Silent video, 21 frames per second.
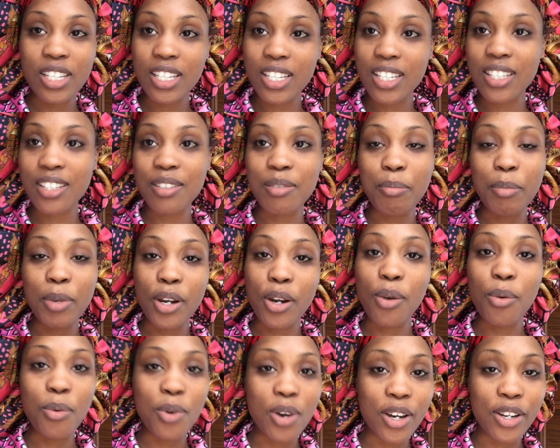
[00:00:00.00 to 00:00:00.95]
in
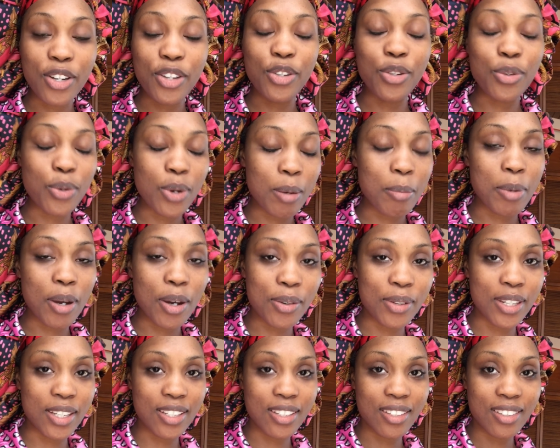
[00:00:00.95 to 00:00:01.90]
marijuana knew
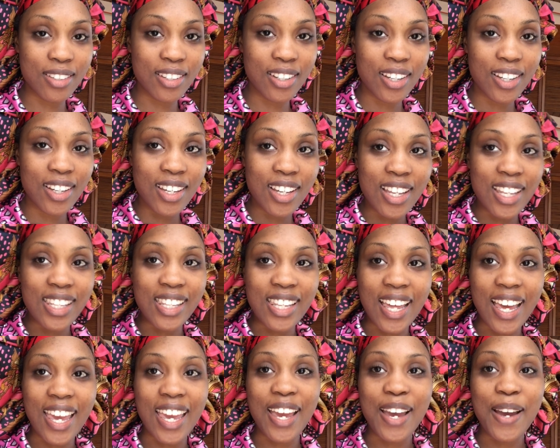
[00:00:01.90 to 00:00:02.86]
about it
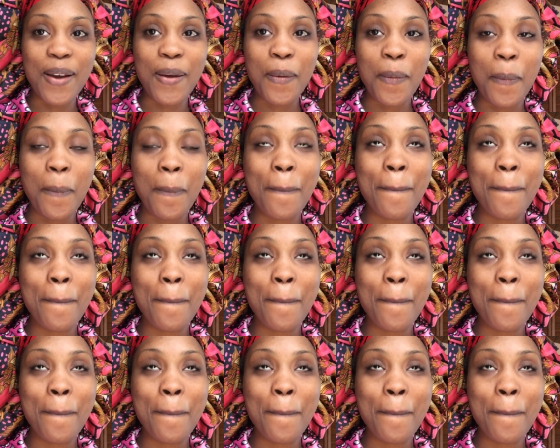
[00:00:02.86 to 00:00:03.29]
like